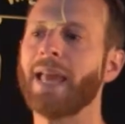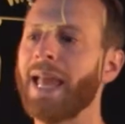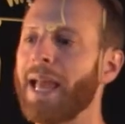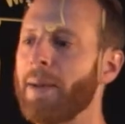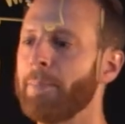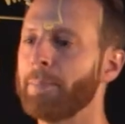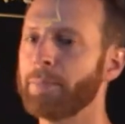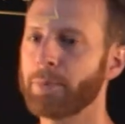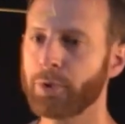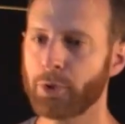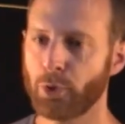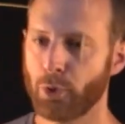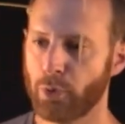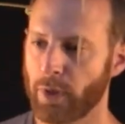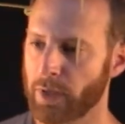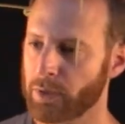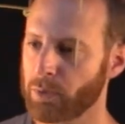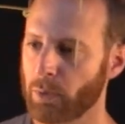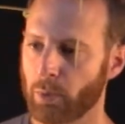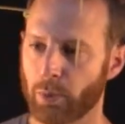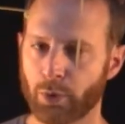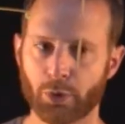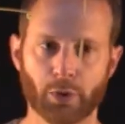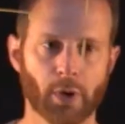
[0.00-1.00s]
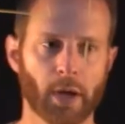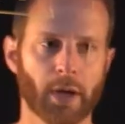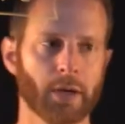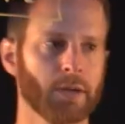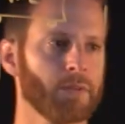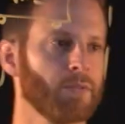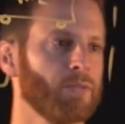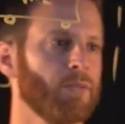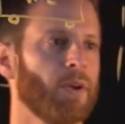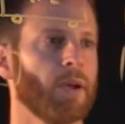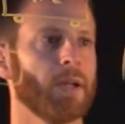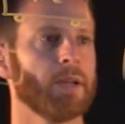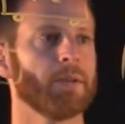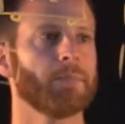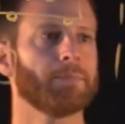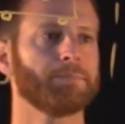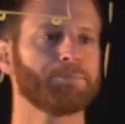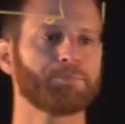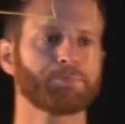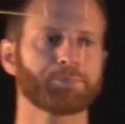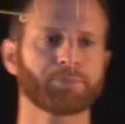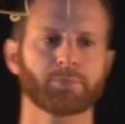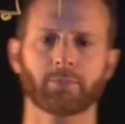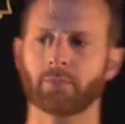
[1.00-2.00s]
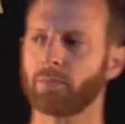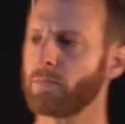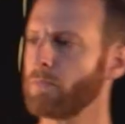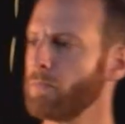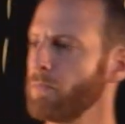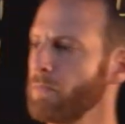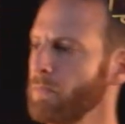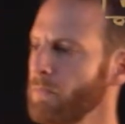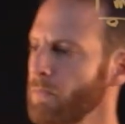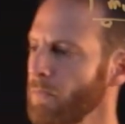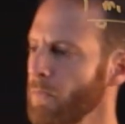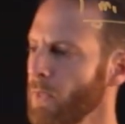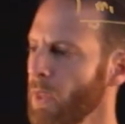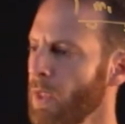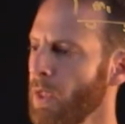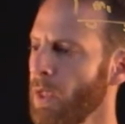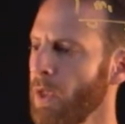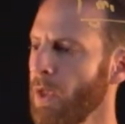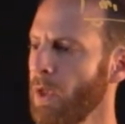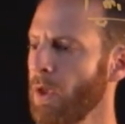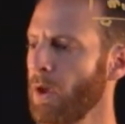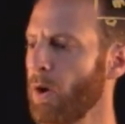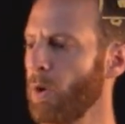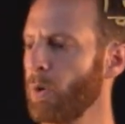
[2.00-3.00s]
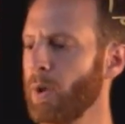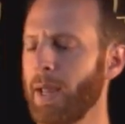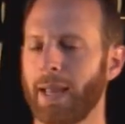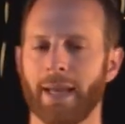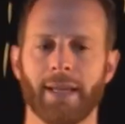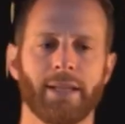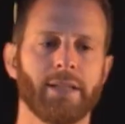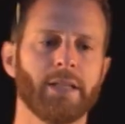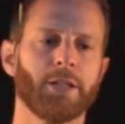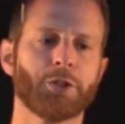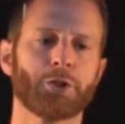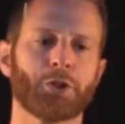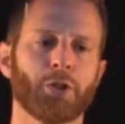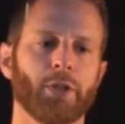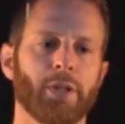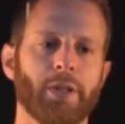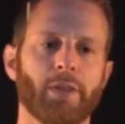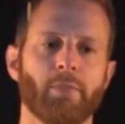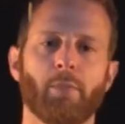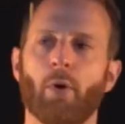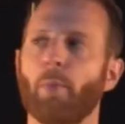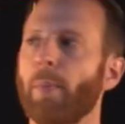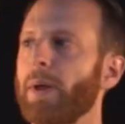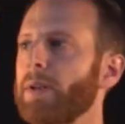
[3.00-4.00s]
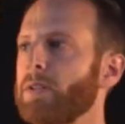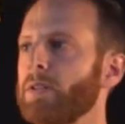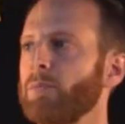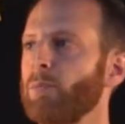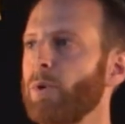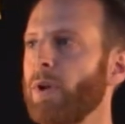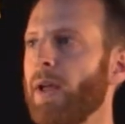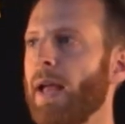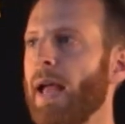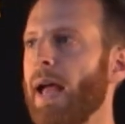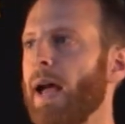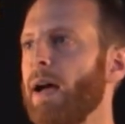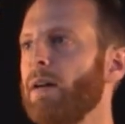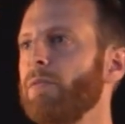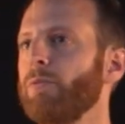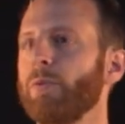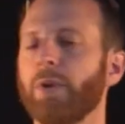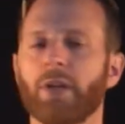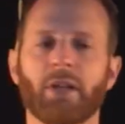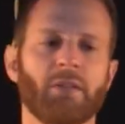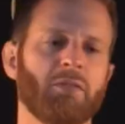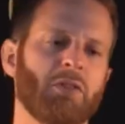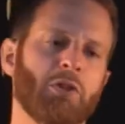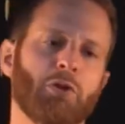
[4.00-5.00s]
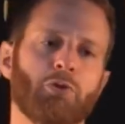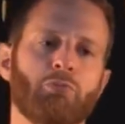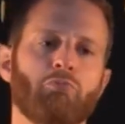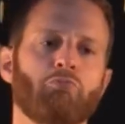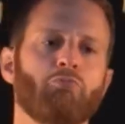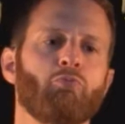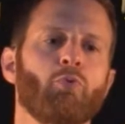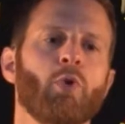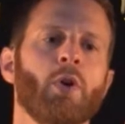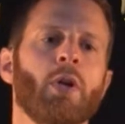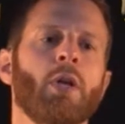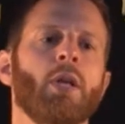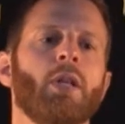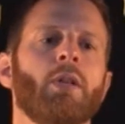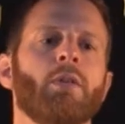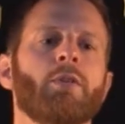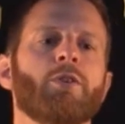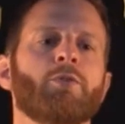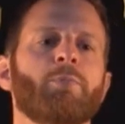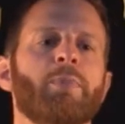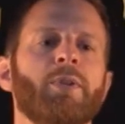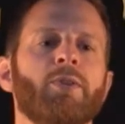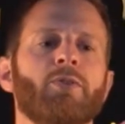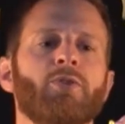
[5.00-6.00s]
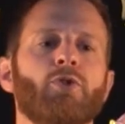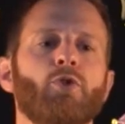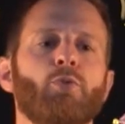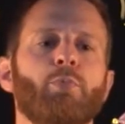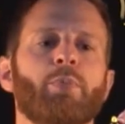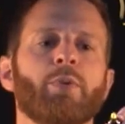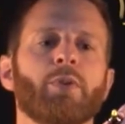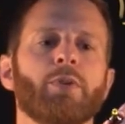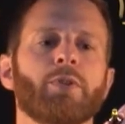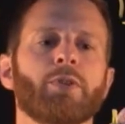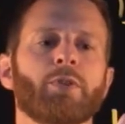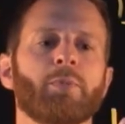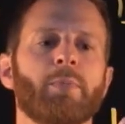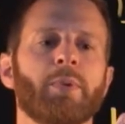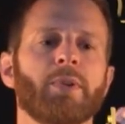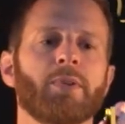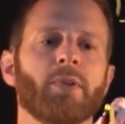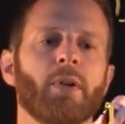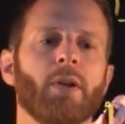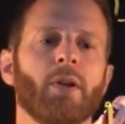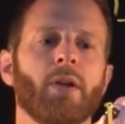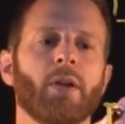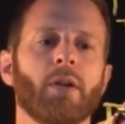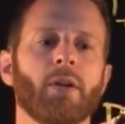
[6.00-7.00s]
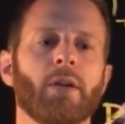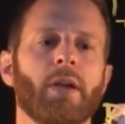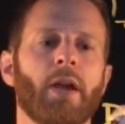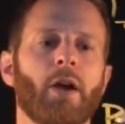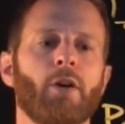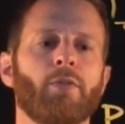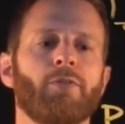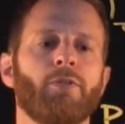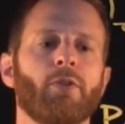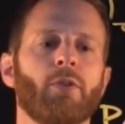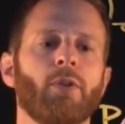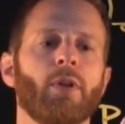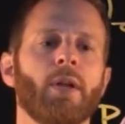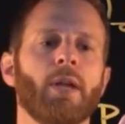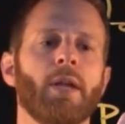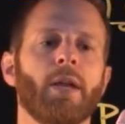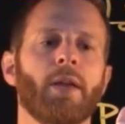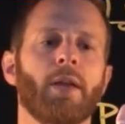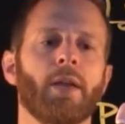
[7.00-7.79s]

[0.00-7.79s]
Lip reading: M2. That's what we're trying to find. Okay, initially, the momentum we have, we can just, let's be super careful.